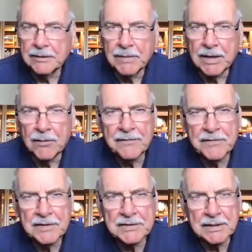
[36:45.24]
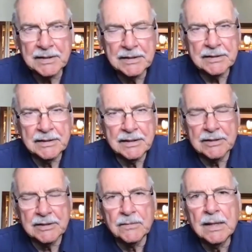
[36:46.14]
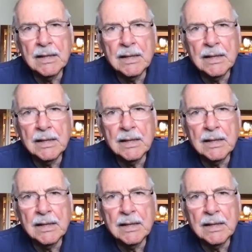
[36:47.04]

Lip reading: see, my wife isn't listening, so